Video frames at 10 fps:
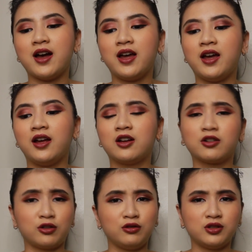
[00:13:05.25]
I
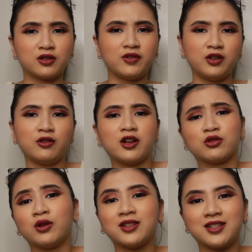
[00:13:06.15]
conclude this video, I
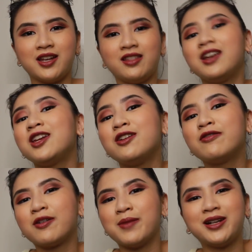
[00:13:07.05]
just want to say thank you
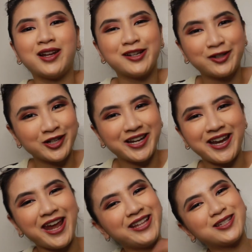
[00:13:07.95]
for my
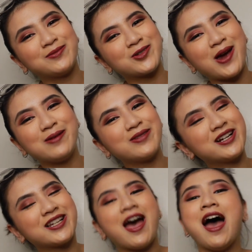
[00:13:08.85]
908
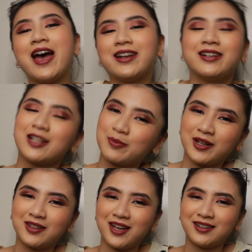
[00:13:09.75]
subscribers. I didn't
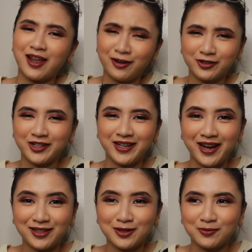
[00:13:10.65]
expect to get
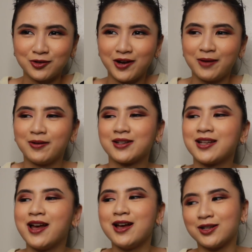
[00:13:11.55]
908 subscribers,
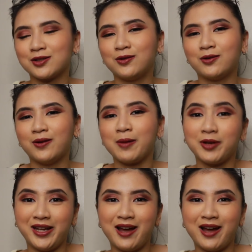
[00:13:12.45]
so I'm really